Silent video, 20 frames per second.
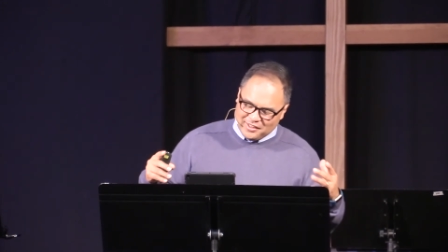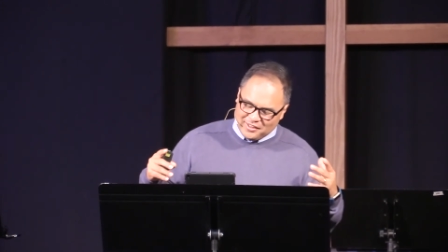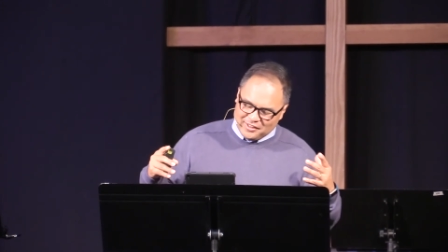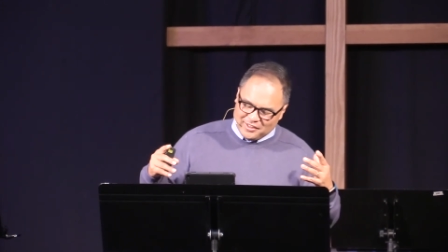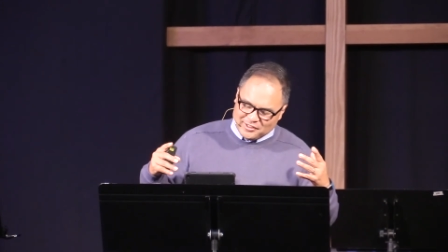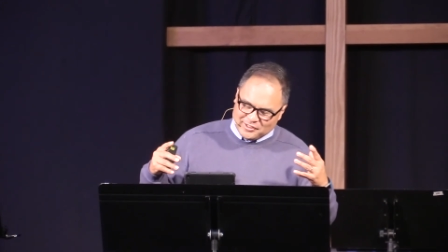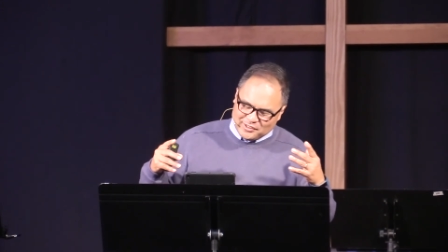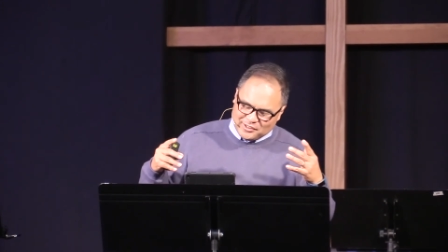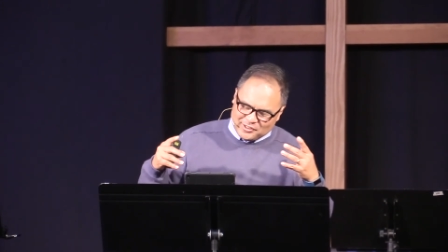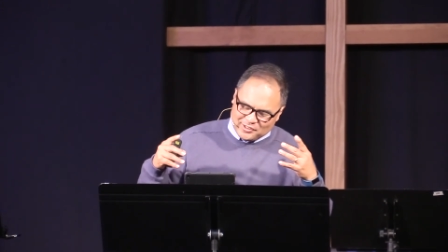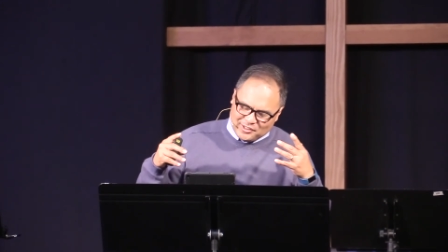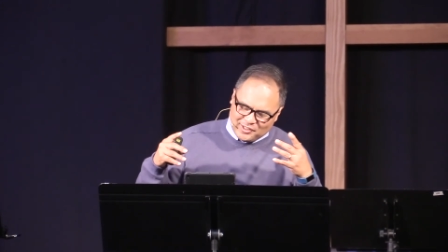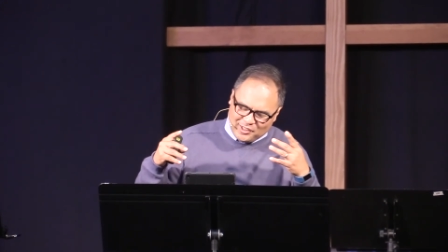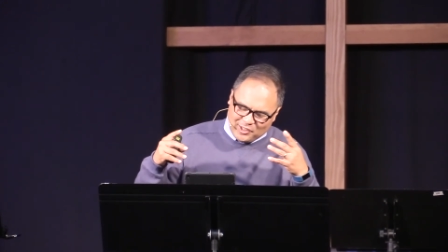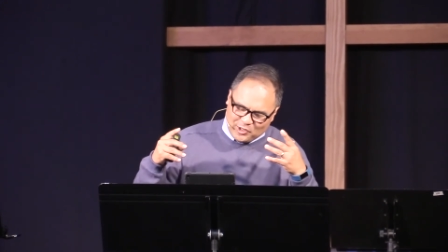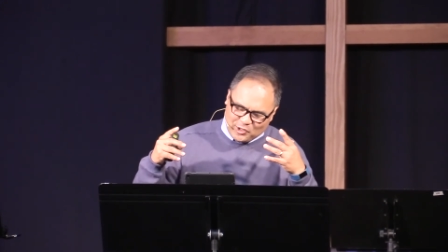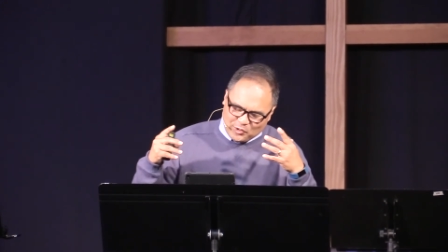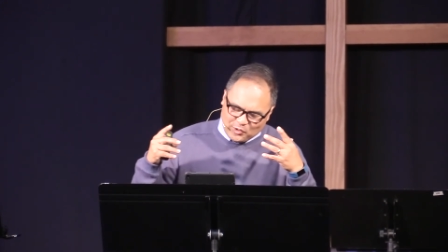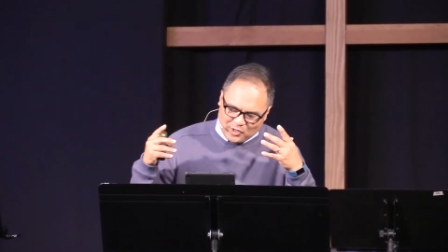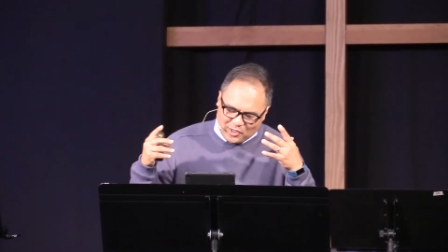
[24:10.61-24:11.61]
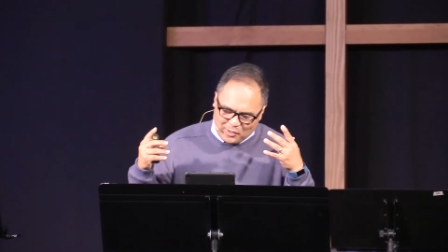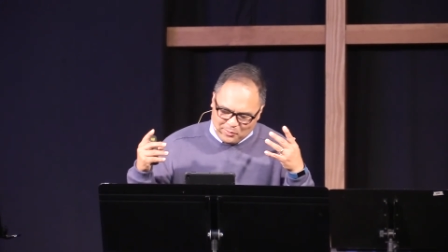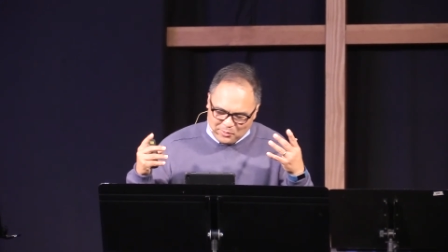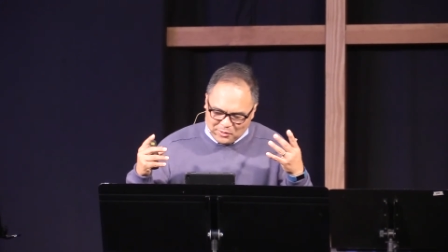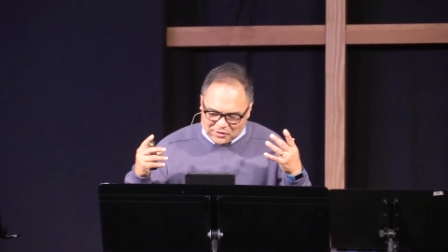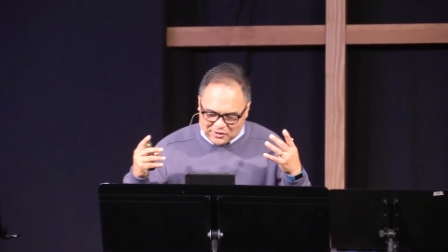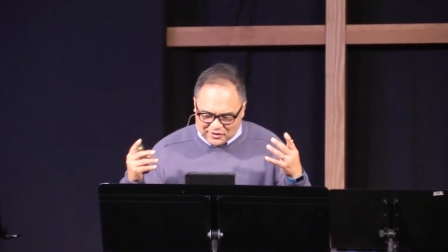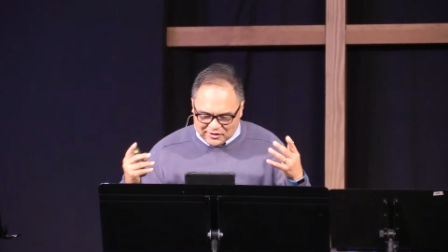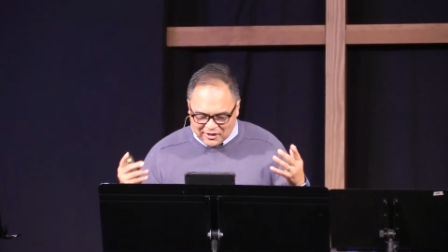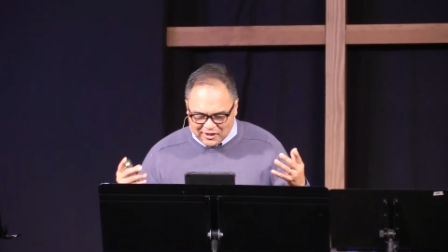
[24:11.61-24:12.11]
this
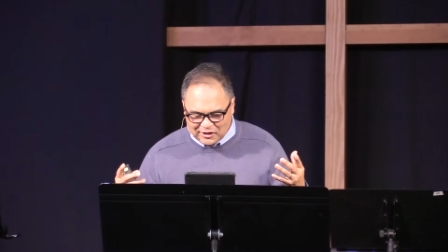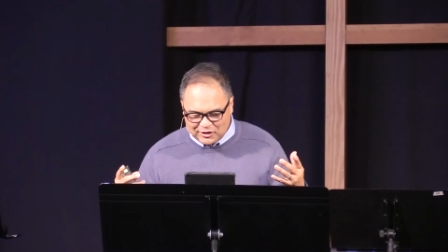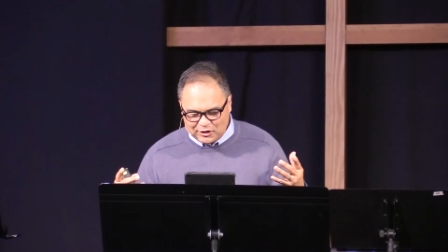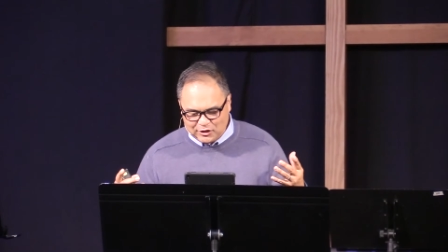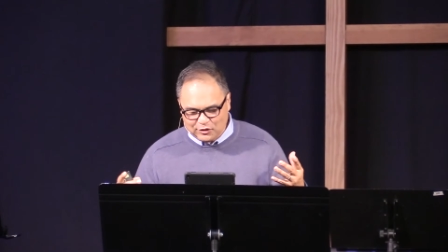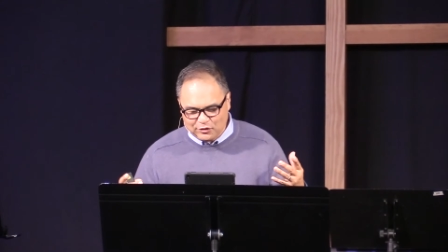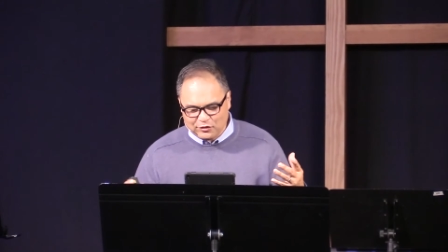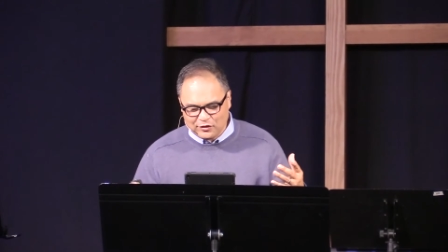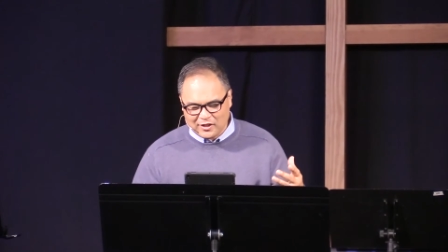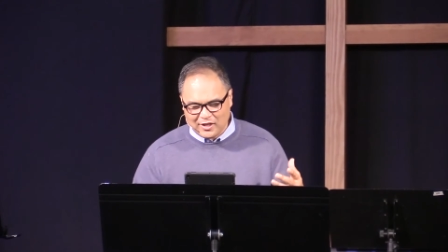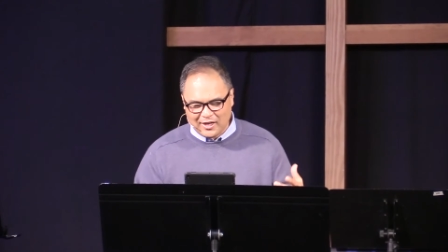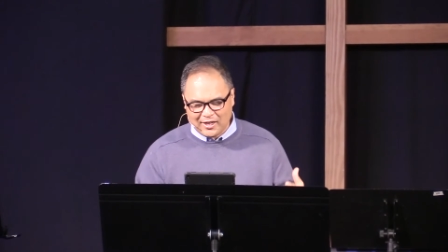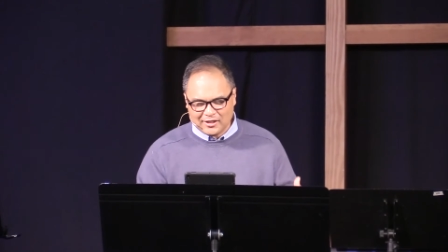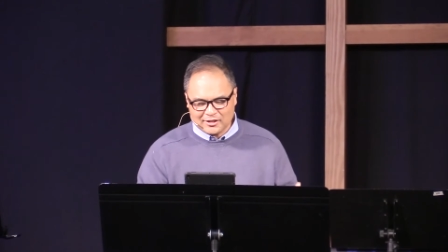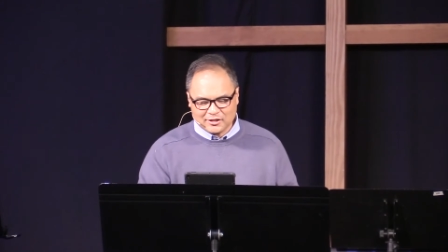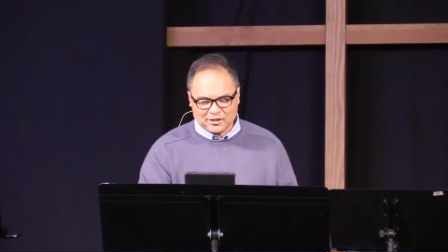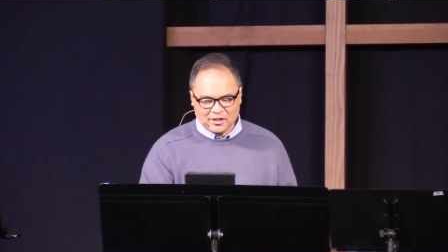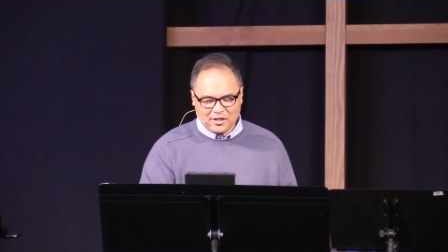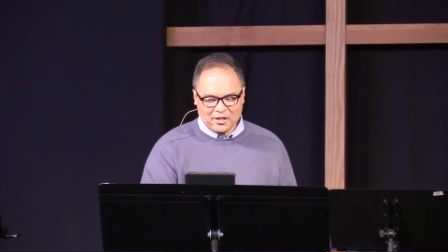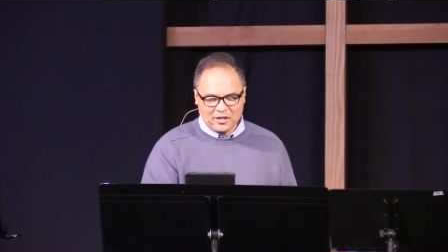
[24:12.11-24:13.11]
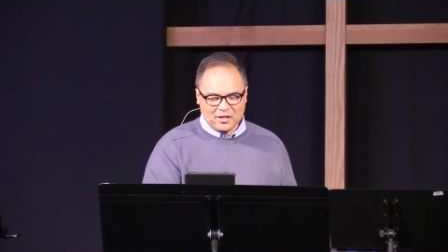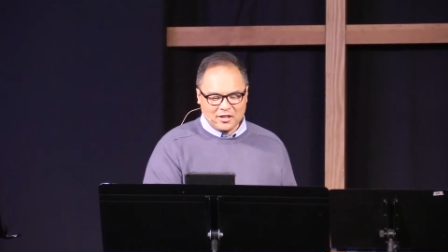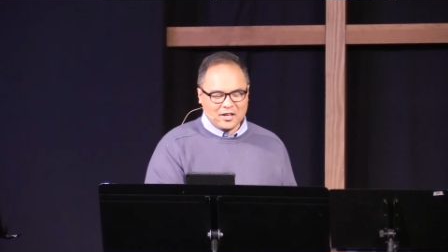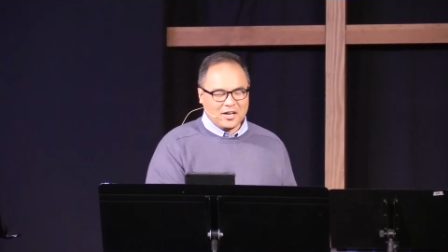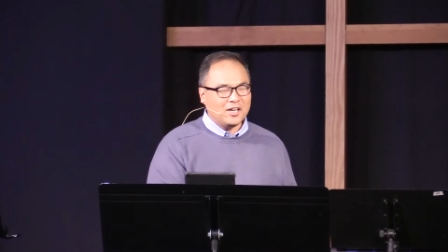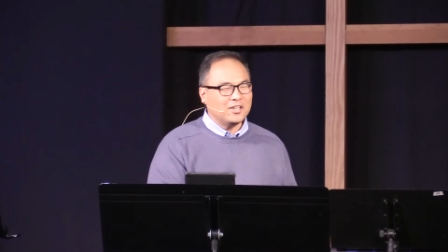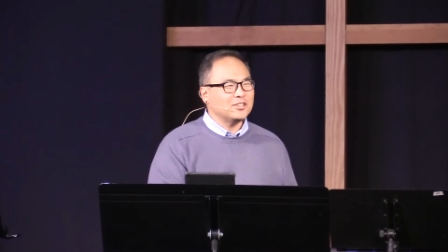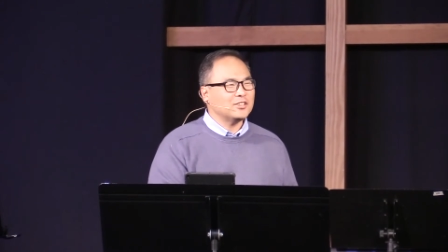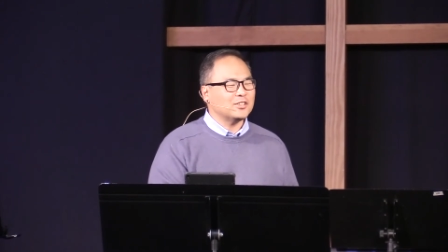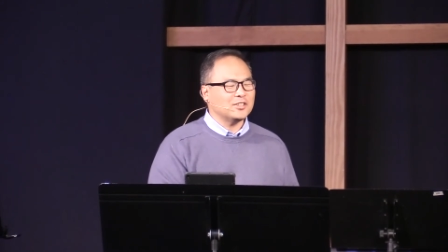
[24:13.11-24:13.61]
incredible sense of God's
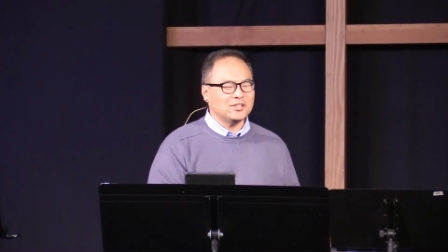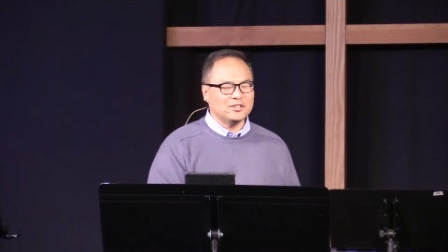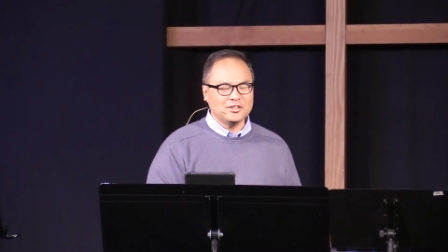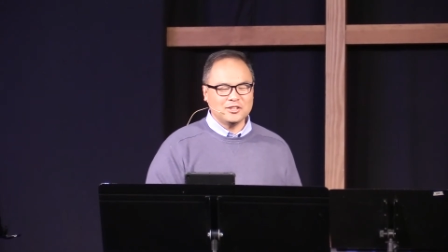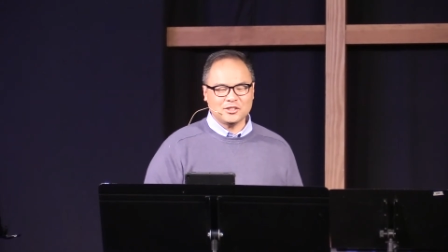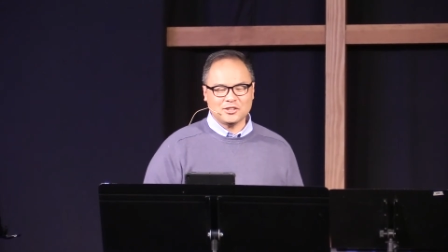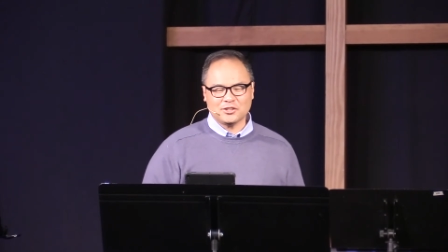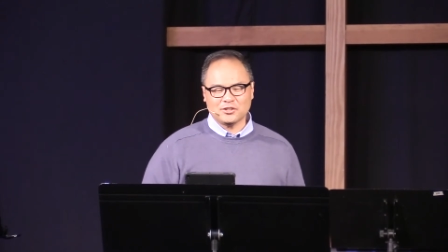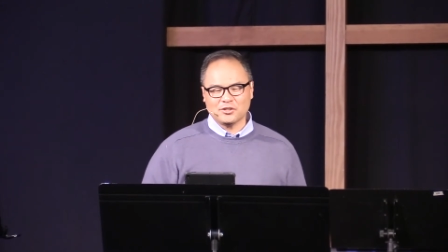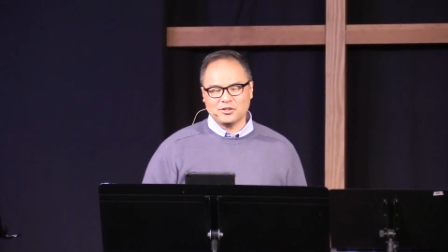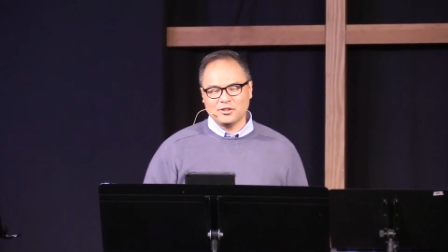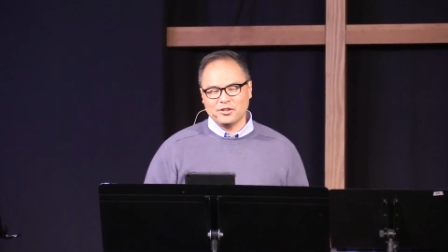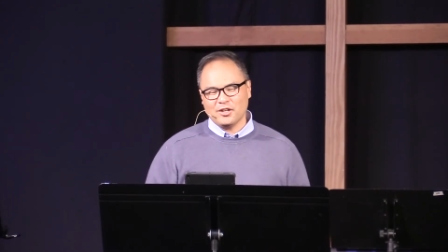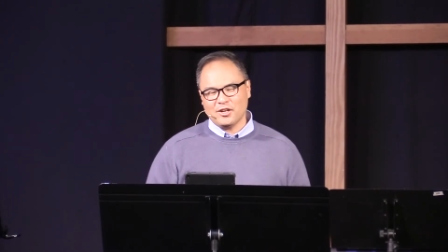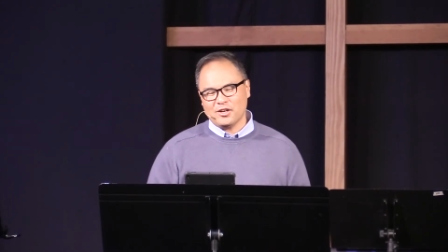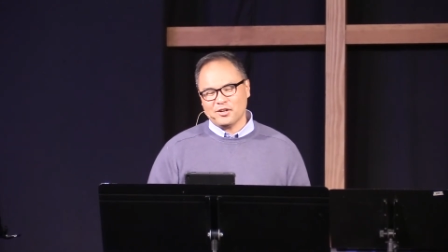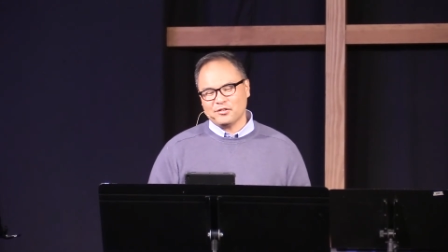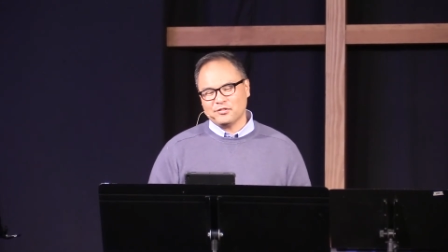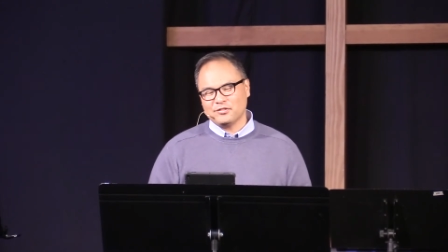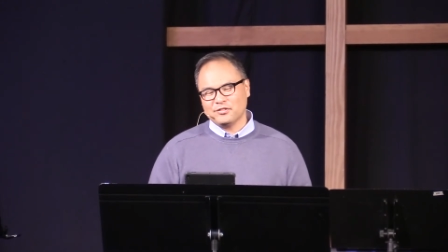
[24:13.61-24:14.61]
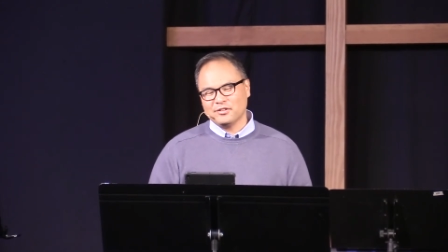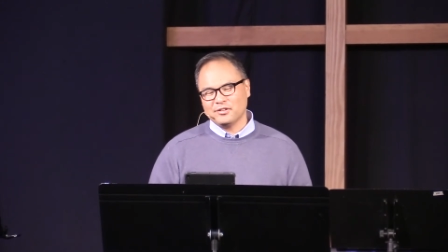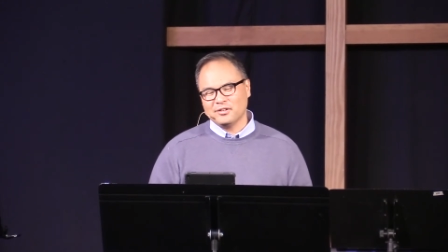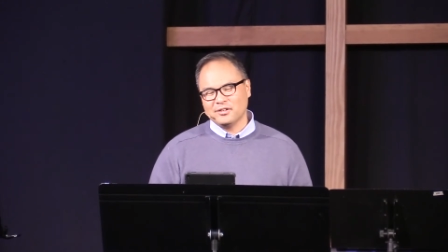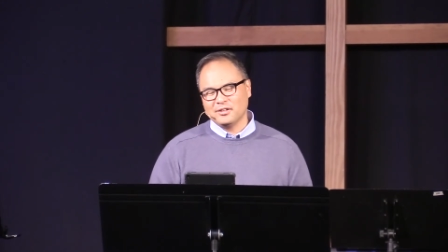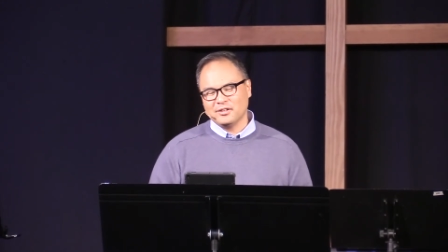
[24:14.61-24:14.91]
unconditional love.